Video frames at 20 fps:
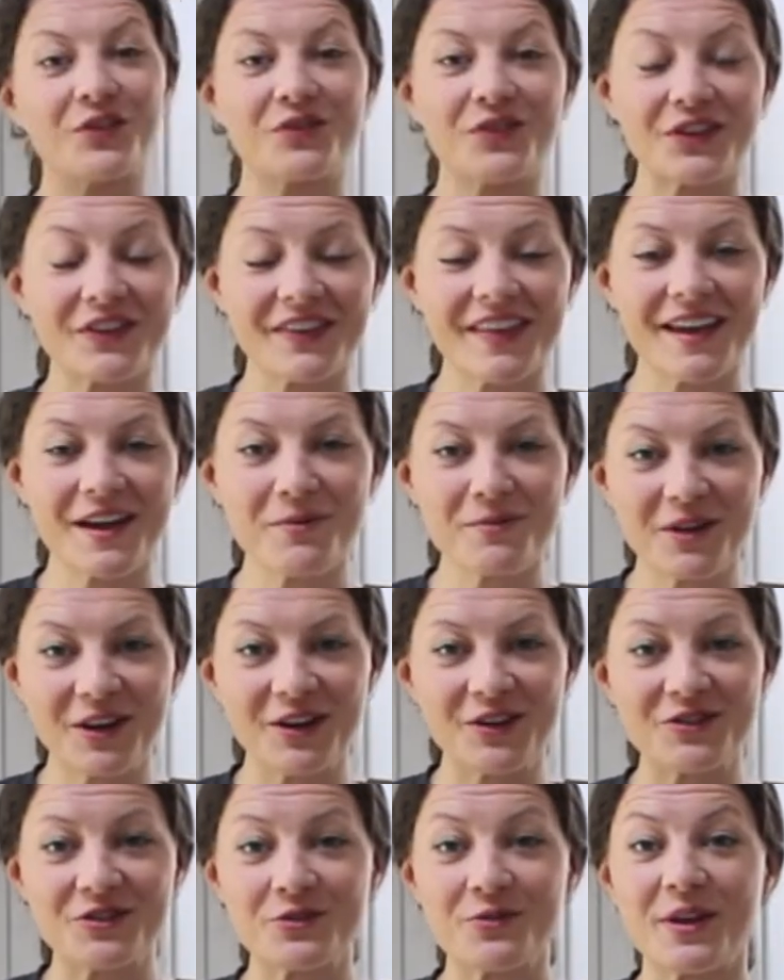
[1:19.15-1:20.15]
first thing I'm
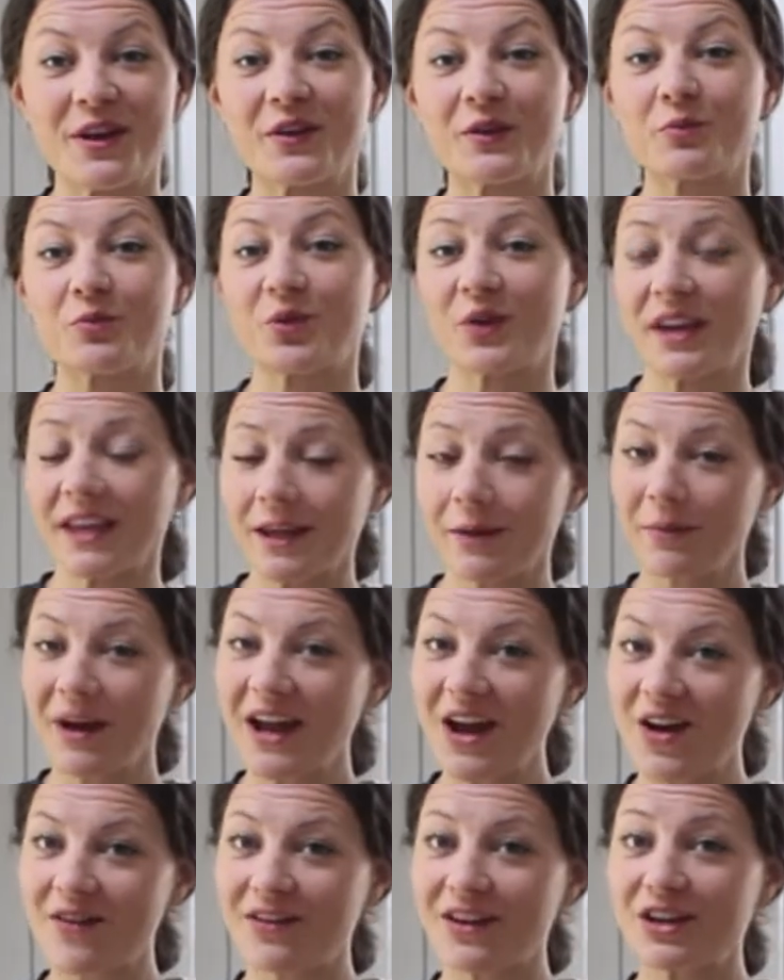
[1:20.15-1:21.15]
going to do is preheat
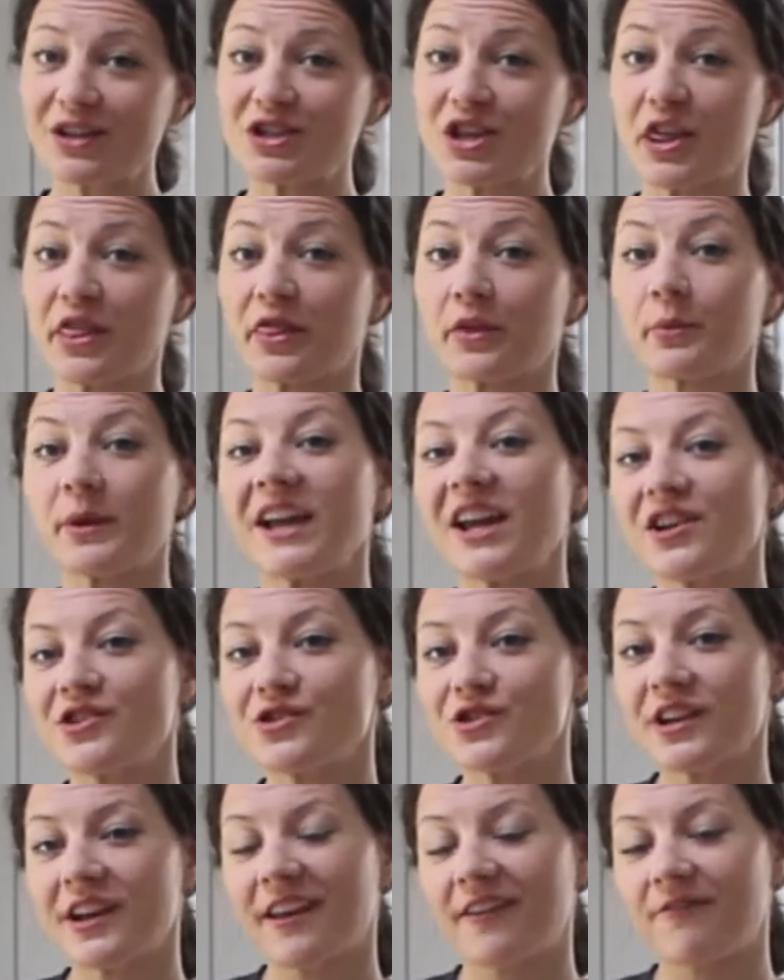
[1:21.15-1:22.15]
my oven to
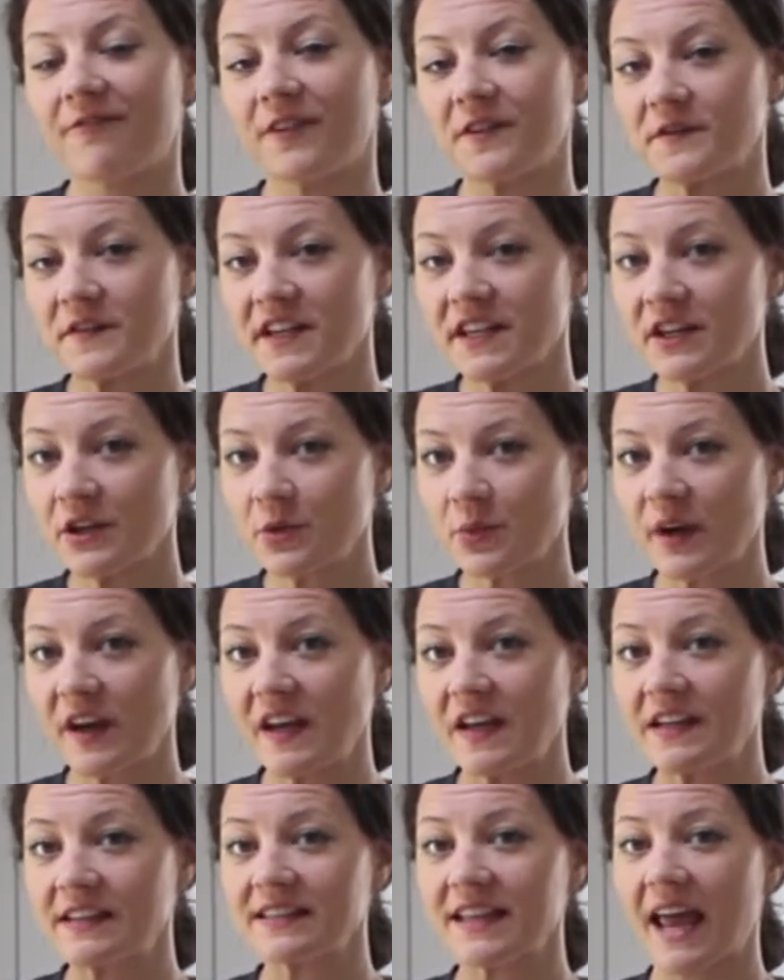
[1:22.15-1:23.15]
350
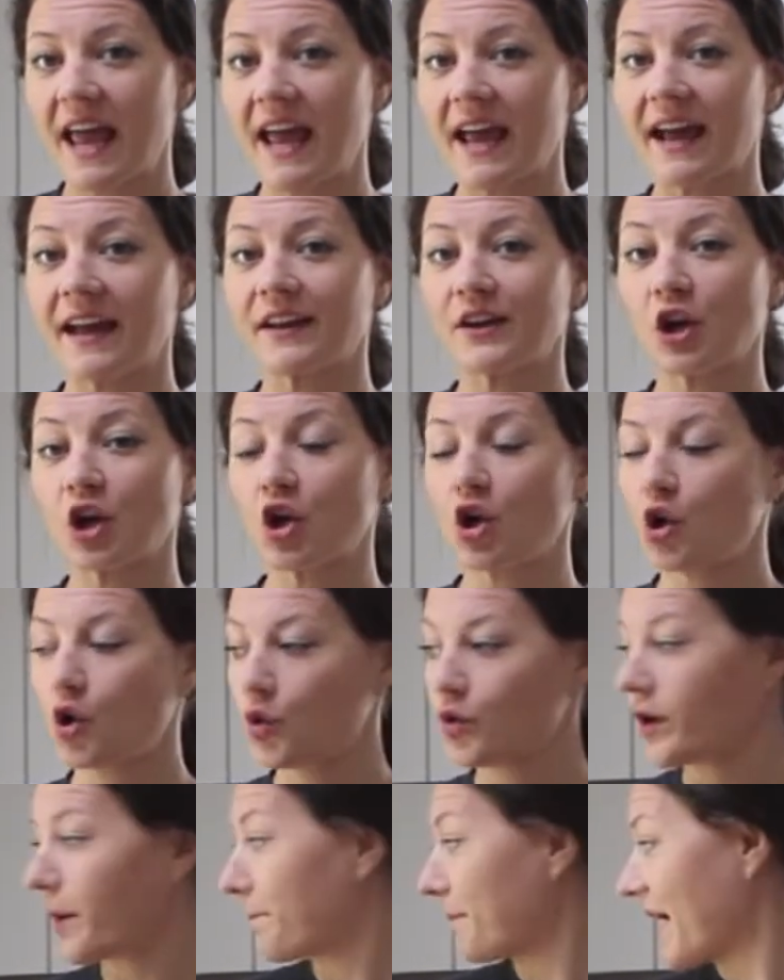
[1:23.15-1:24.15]
degrees and
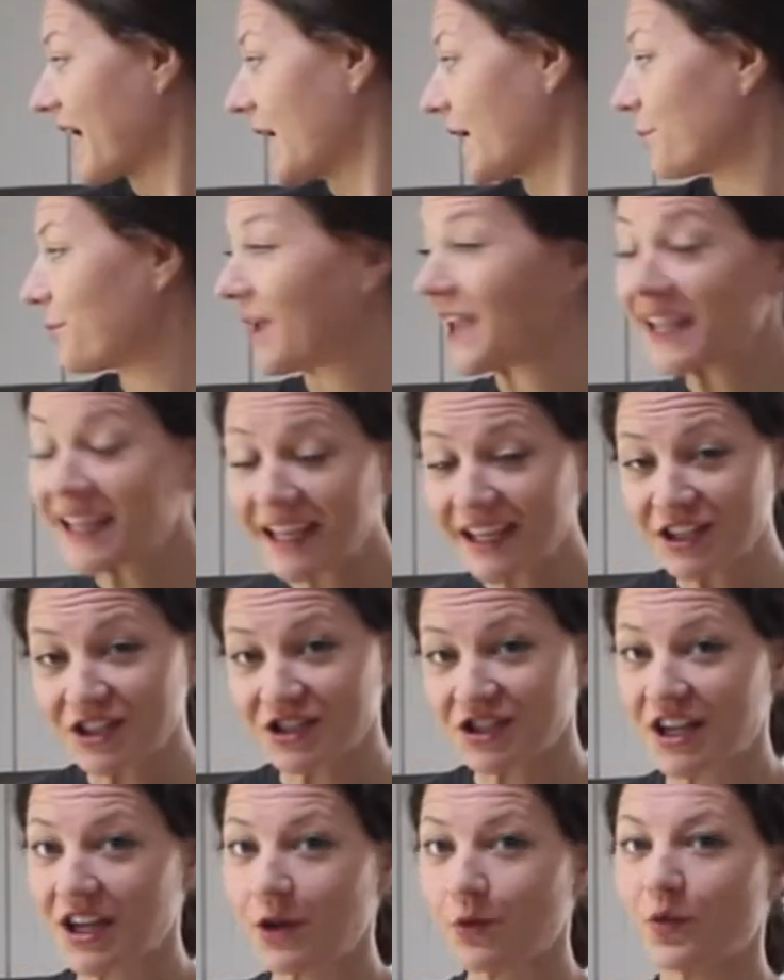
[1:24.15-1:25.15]
coat my baking
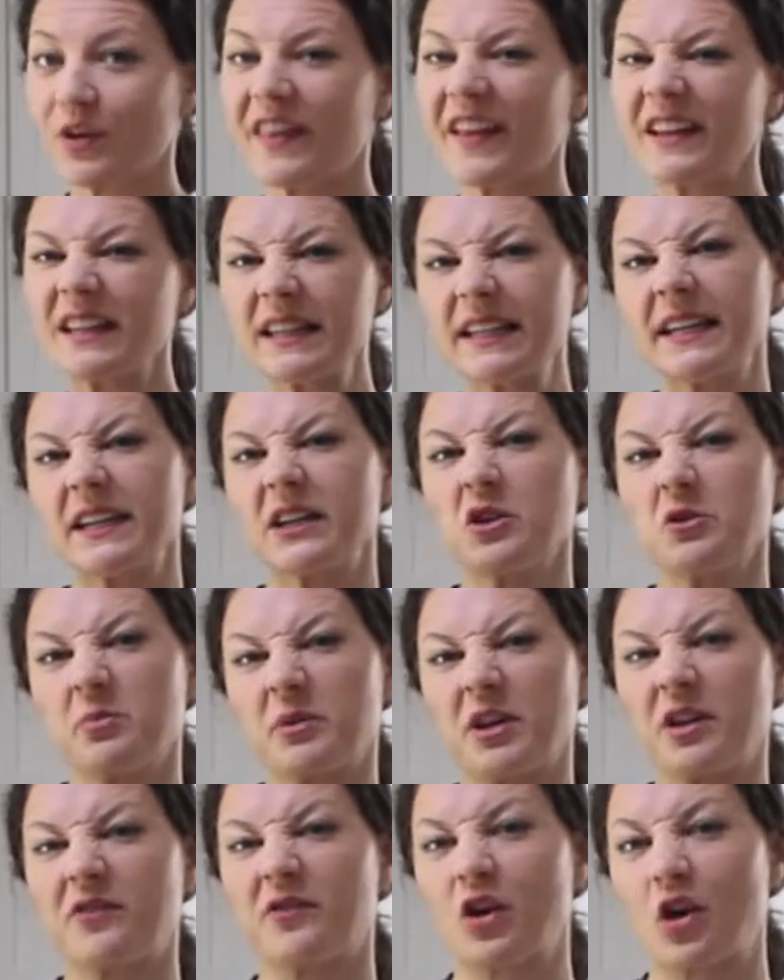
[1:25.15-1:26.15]
sheet with a little
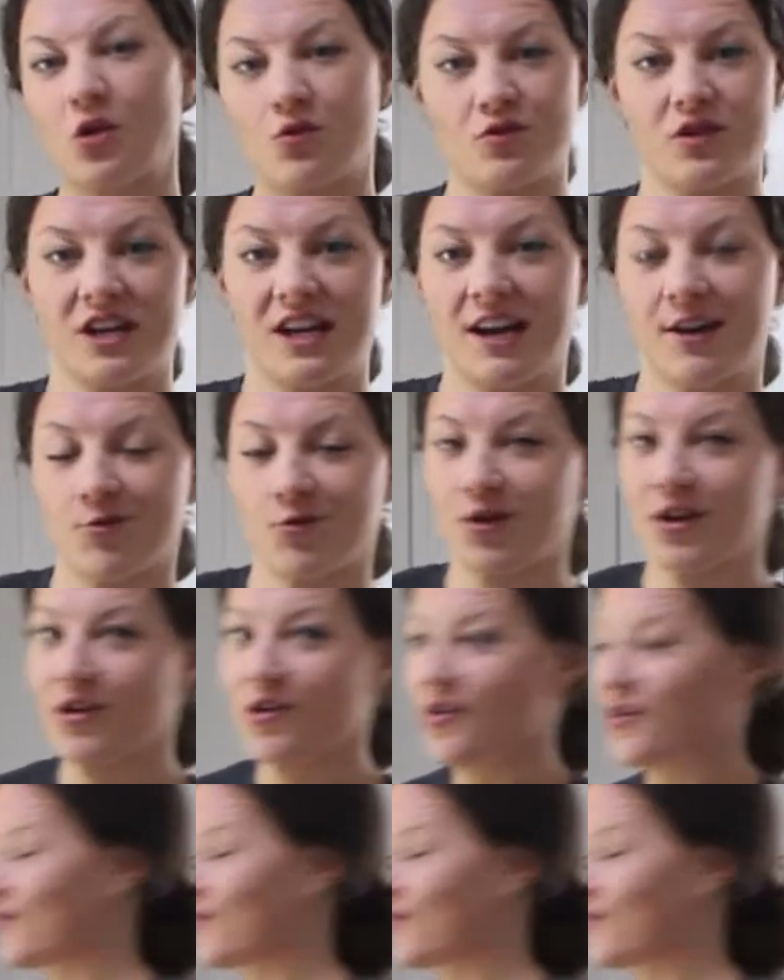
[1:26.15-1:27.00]
bit of coconut oil.